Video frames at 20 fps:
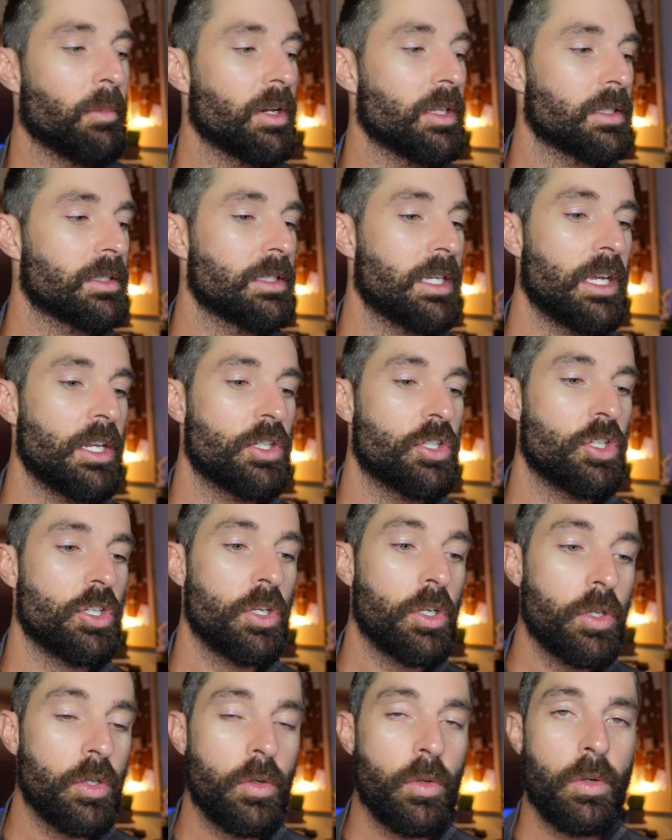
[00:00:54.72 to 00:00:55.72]
gonna teach
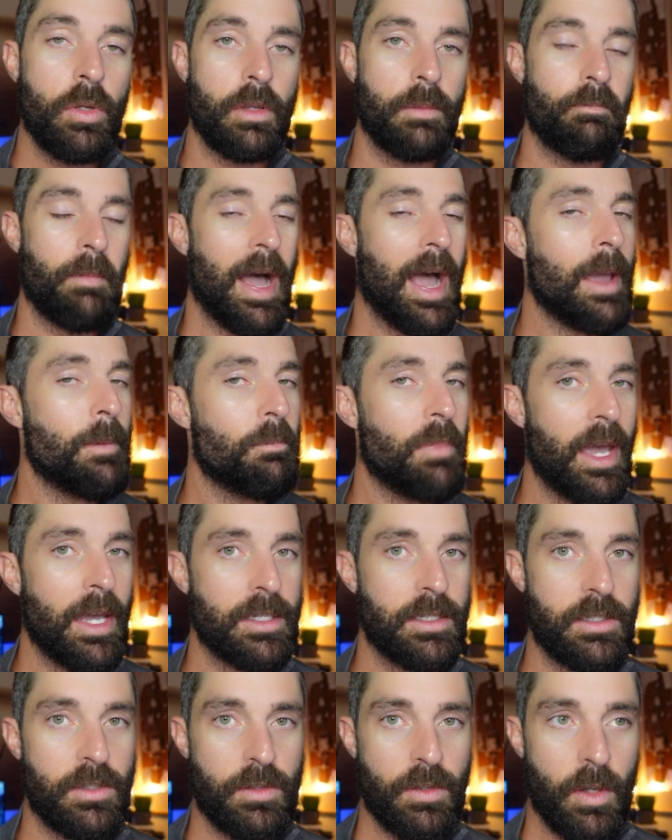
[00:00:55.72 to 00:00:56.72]
you my
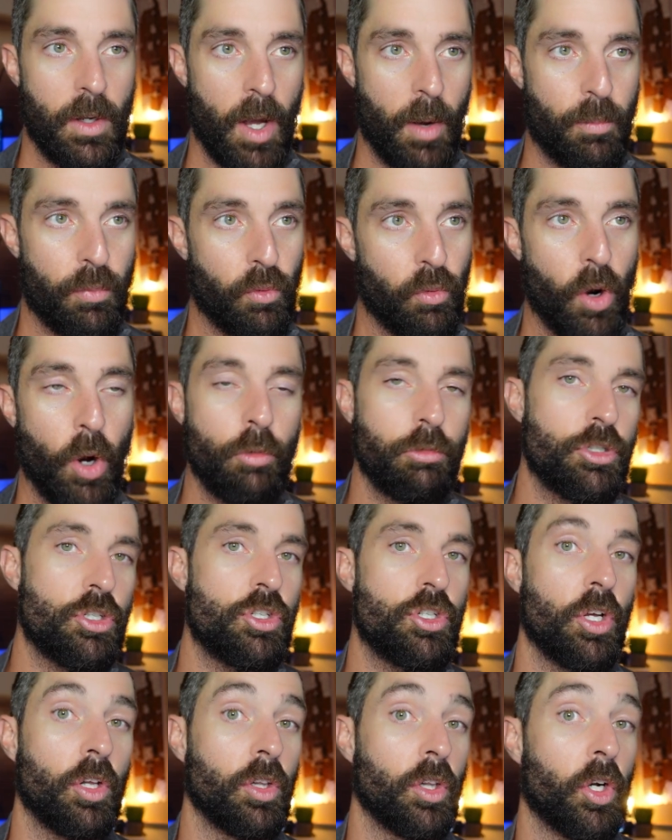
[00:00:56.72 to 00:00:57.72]
best
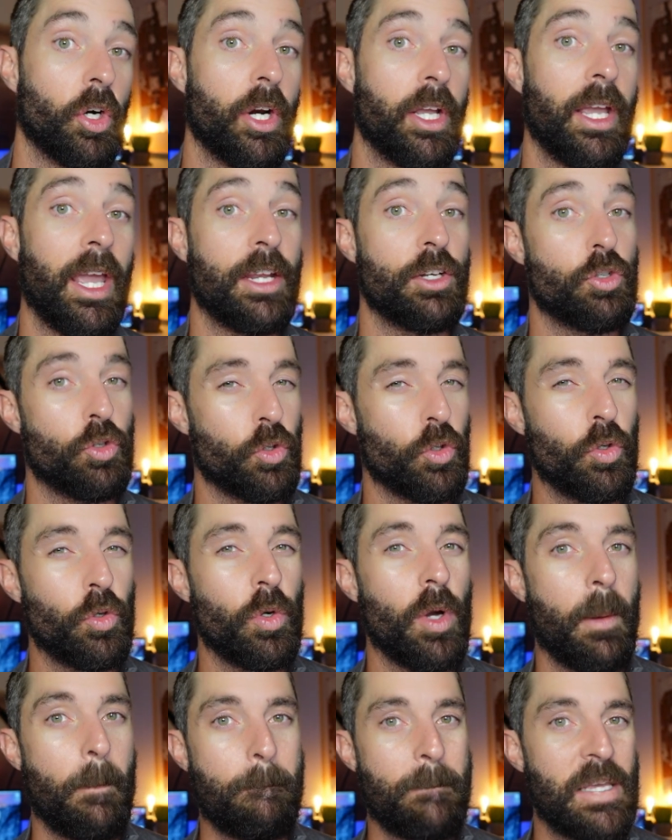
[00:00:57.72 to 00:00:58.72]
approach to learning a
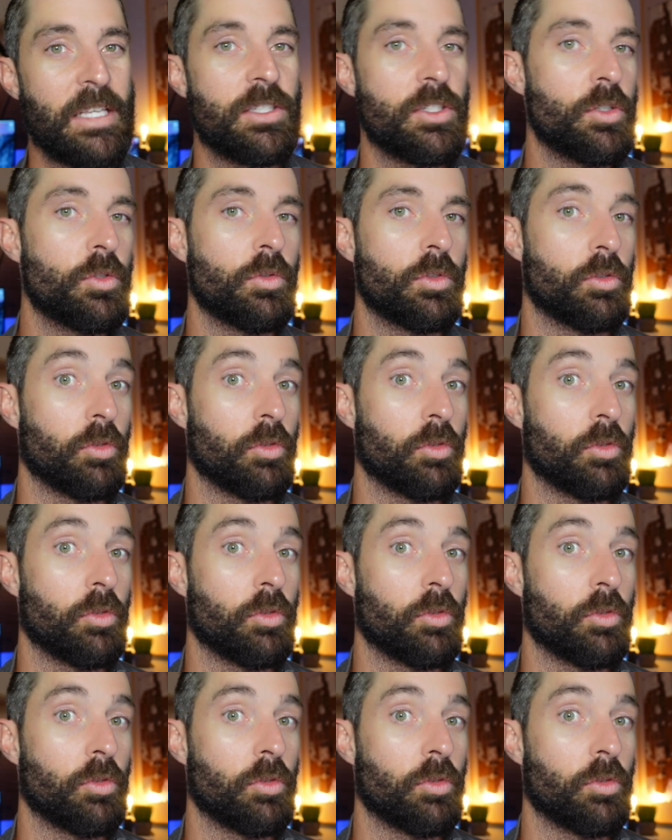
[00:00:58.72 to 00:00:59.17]
true Mizou